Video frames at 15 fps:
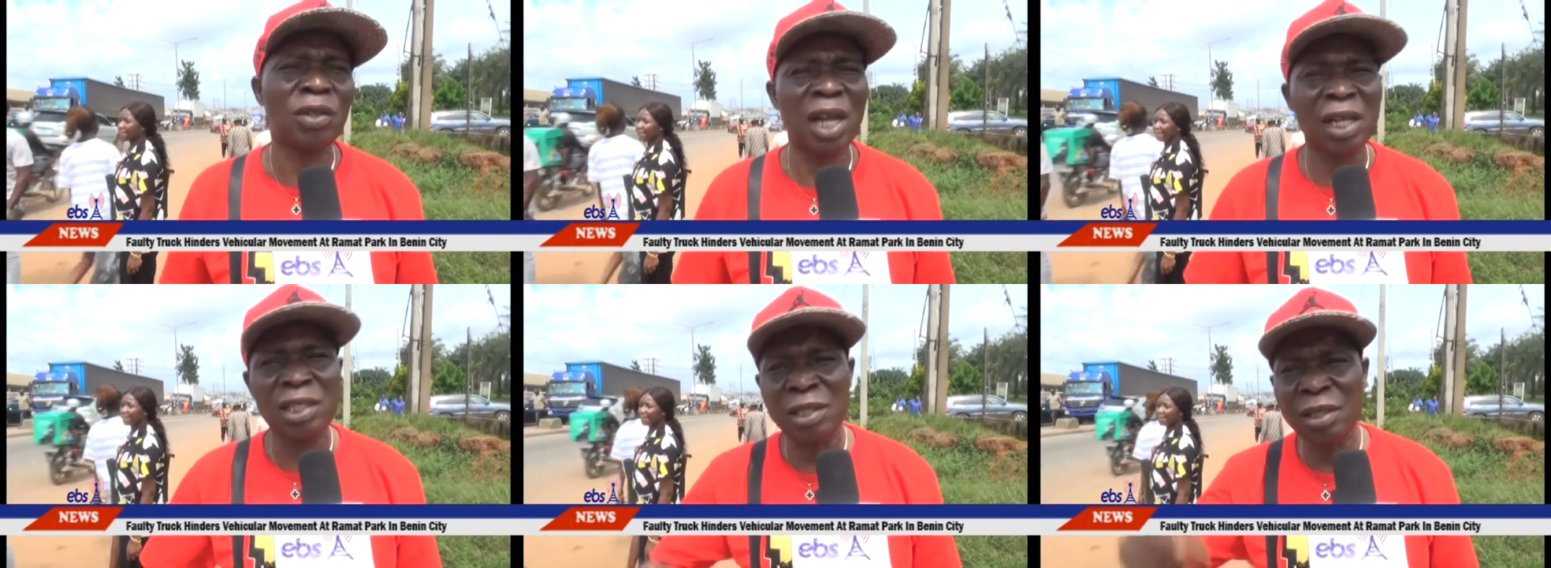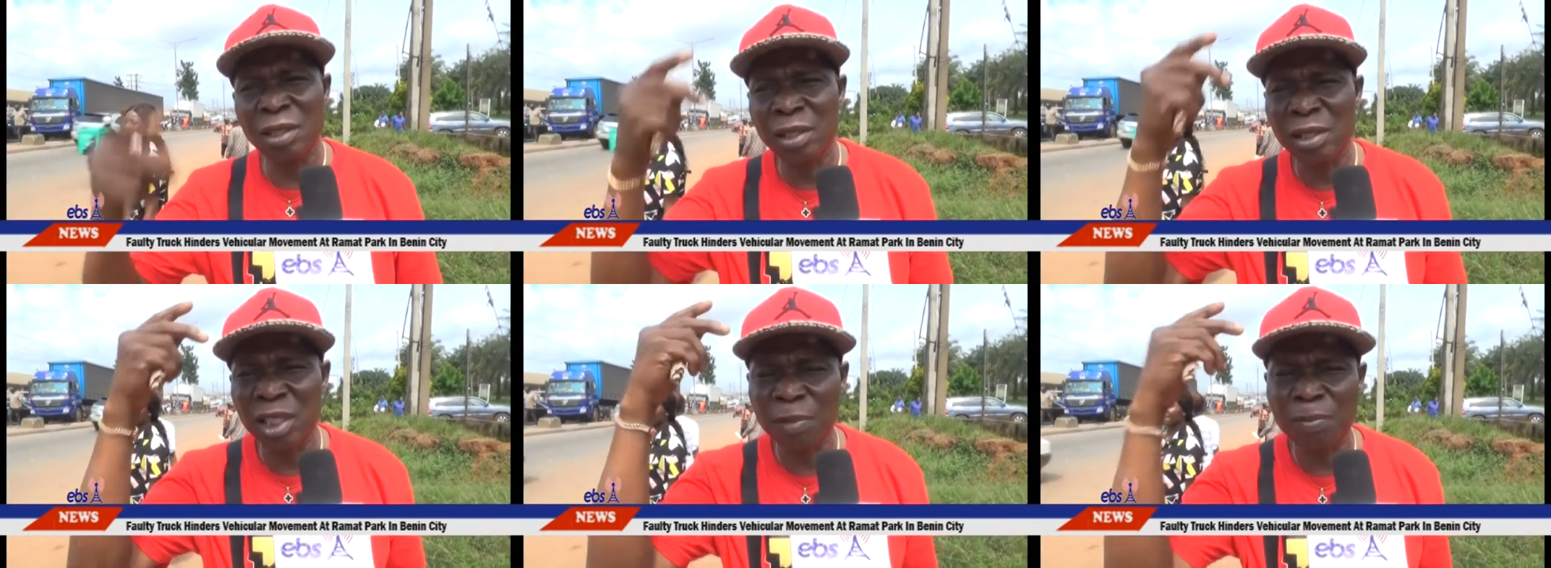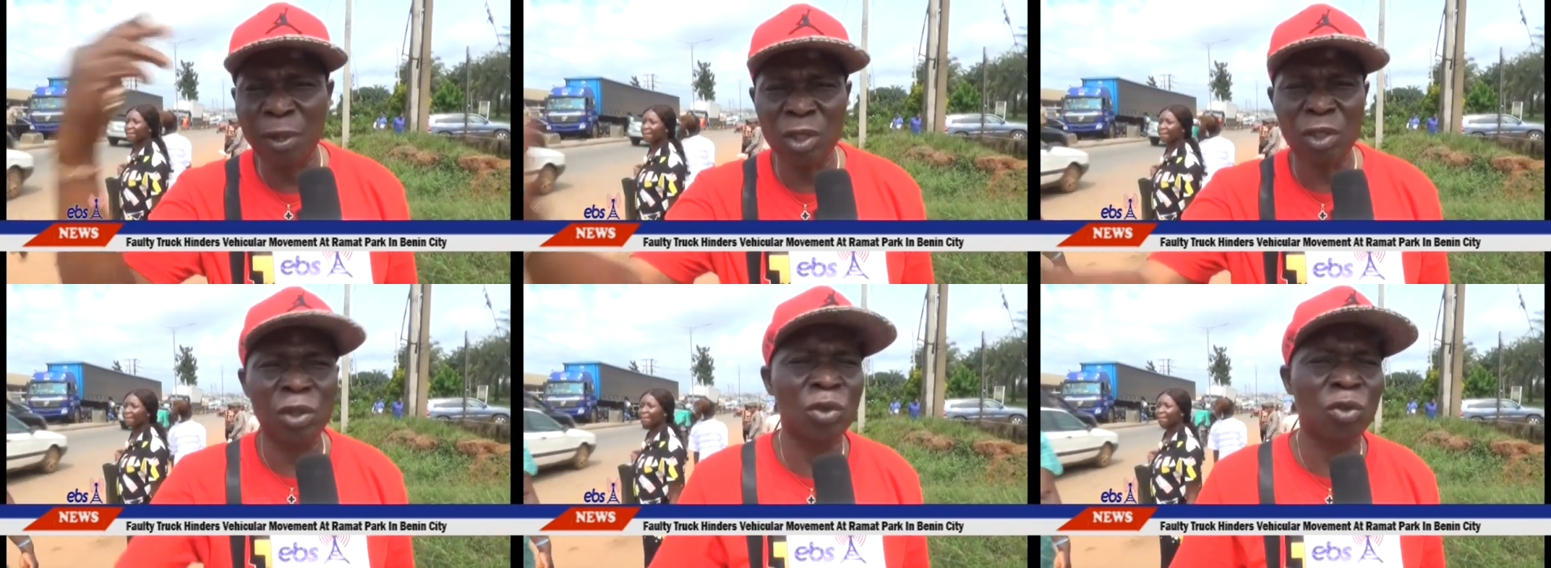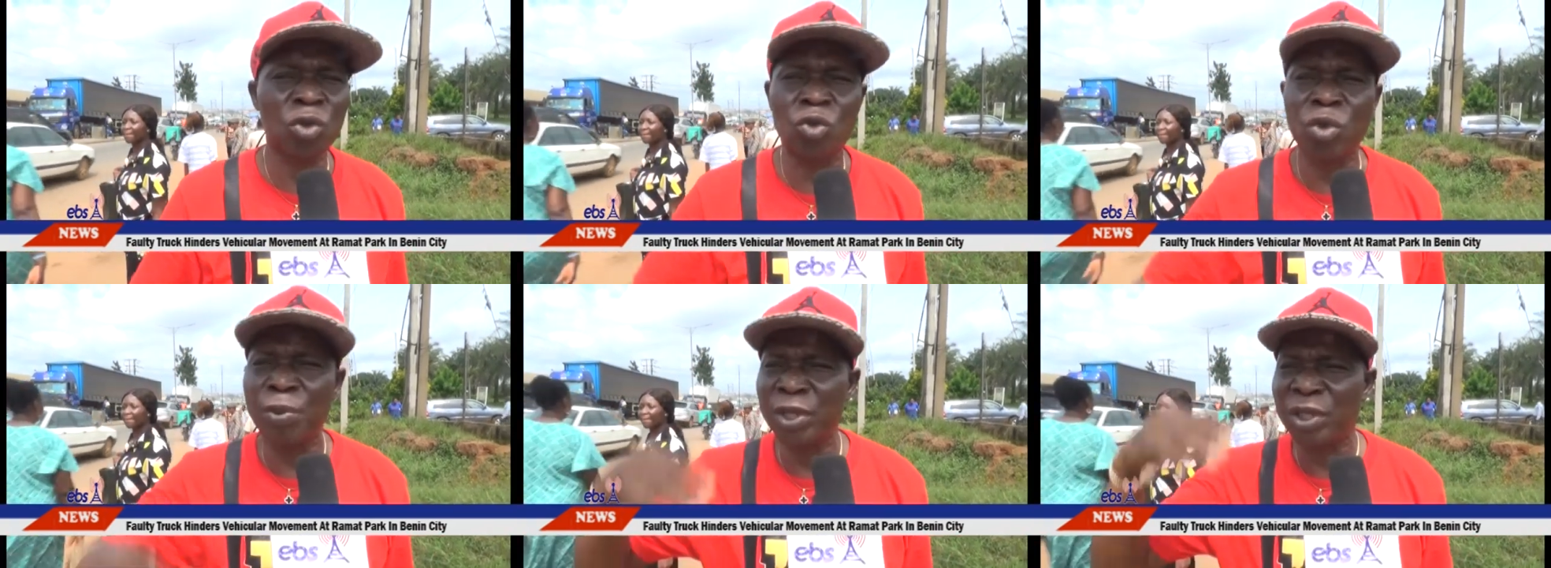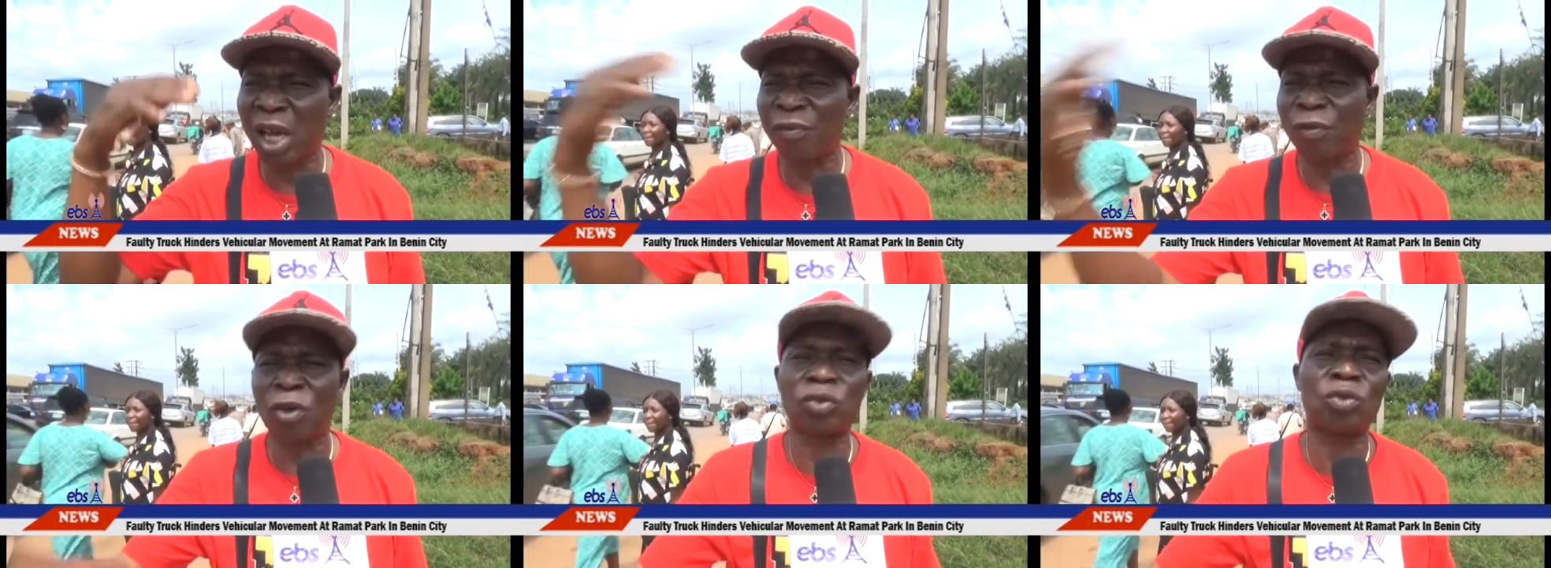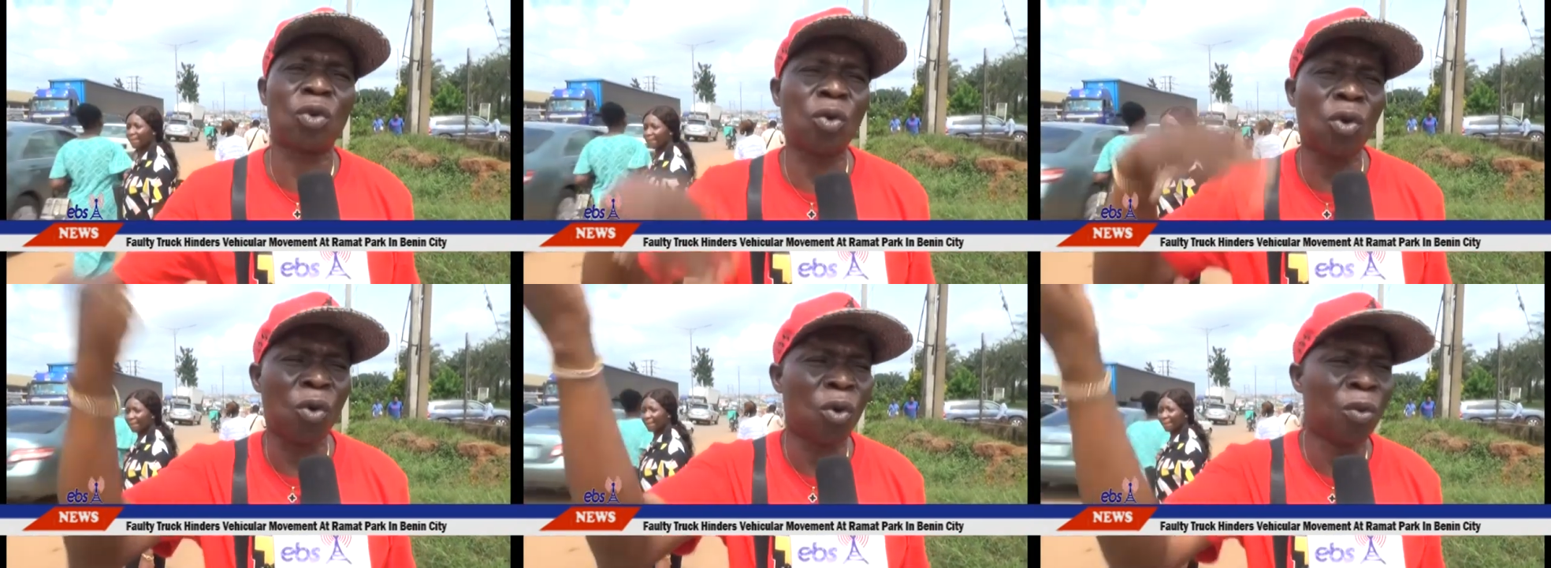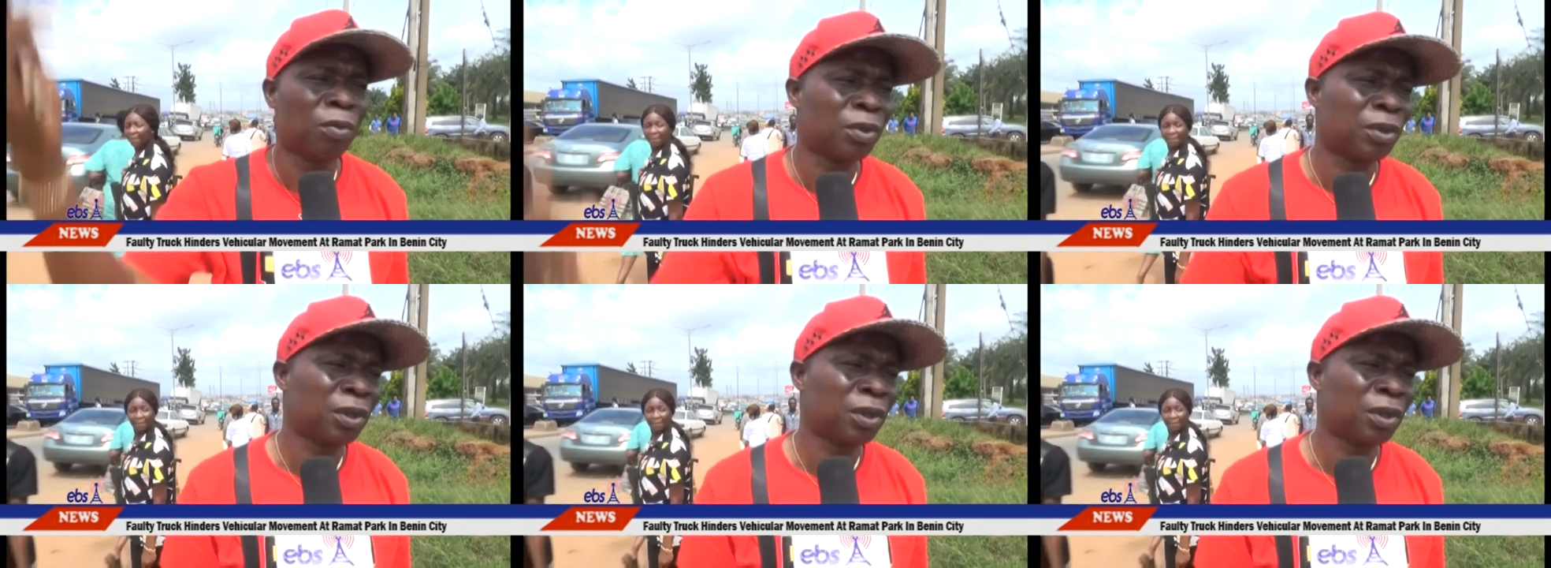that this place should be safe for us to go home.